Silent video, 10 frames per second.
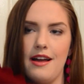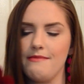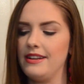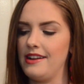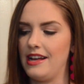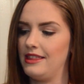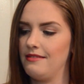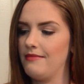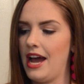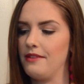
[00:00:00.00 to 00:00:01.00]
I mean,
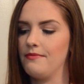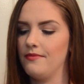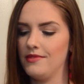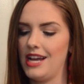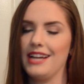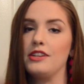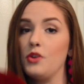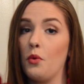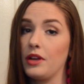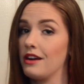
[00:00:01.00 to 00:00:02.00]
I
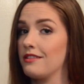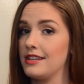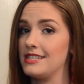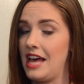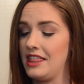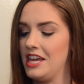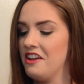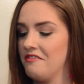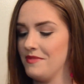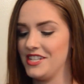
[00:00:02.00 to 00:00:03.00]
don't care that it's that thin
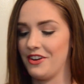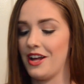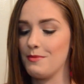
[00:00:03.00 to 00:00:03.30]
of material.